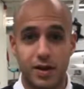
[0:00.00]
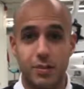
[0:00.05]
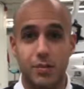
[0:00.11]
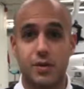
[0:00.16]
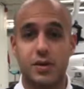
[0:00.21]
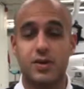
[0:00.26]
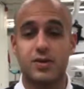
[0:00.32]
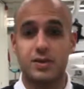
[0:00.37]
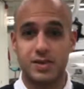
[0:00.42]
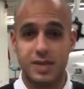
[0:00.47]

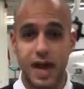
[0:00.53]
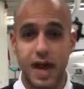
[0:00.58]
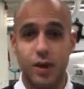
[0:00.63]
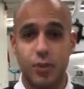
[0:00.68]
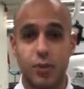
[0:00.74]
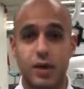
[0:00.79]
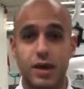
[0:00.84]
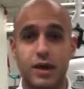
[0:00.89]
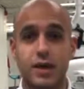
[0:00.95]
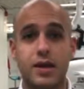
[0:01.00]
Because that
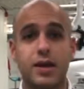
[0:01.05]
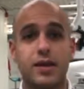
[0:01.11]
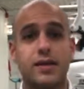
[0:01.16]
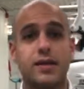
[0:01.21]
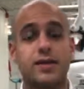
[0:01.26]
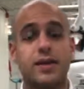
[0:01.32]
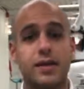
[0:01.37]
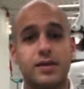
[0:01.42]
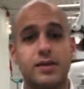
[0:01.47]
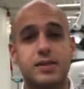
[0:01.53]
way, the
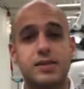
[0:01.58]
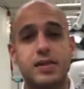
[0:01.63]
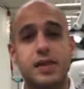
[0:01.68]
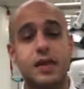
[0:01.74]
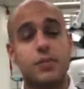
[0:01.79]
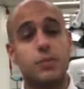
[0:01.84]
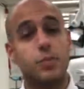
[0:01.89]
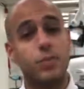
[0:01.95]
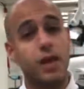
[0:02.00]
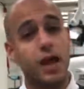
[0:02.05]
dentist
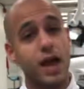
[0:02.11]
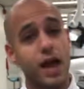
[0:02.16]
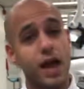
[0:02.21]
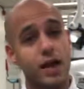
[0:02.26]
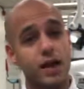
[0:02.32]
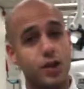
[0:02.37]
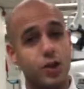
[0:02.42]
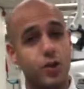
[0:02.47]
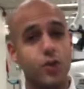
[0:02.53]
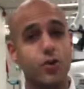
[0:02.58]
can
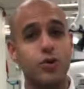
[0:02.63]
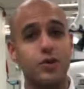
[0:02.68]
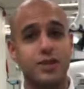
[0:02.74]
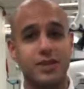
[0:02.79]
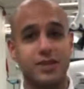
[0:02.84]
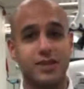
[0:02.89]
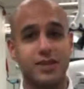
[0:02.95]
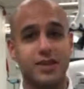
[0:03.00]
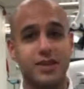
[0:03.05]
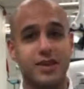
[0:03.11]
plan
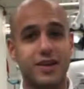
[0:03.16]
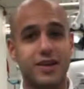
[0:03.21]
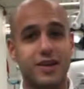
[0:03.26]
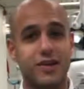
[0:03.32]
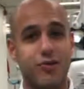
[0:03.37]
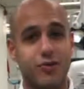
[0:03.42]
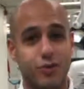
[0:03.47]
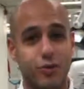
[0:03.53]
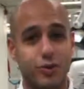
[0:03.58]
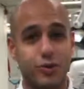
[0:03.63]
accordingly
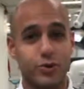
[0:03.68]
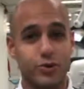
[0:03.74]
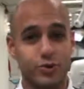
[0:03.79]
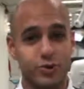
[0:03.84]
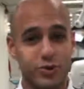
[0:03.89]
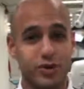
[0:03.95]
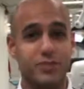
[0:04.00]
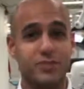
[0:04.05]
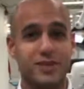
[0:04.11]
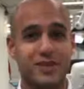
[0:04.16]
for your
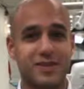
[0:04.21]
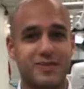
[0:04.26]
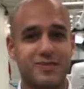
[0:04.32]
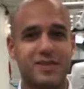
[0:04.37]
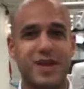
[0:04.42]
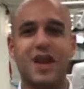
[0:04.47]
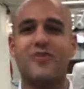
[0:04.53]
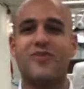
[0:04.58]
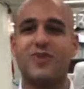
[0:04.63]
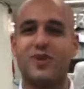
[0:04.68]
treatment
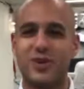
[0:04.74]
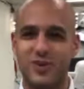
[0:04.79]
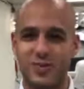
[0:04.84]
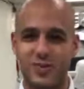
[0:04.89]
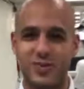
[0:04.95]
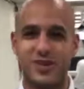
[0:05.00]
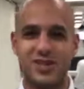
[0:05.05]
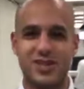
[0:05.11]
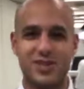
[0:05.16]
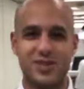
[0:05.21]
and for your
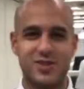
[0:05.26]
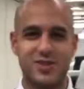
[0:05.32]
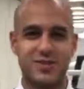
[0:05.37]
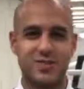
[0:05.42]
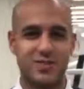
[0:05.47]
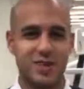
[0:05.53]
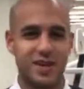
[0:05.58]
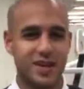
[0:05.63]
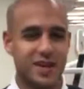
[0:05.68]
procedure.